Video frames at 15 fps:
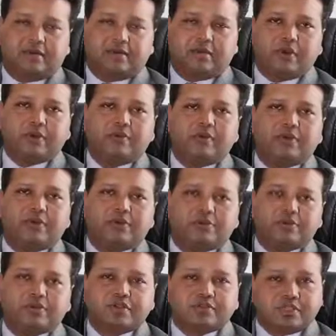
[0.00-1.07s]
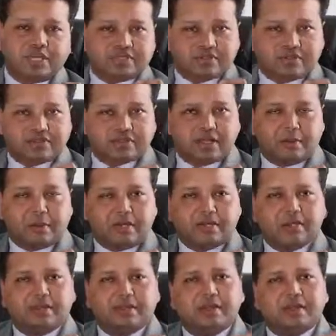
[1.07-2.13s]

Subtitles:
where we reduce the size of the stomach.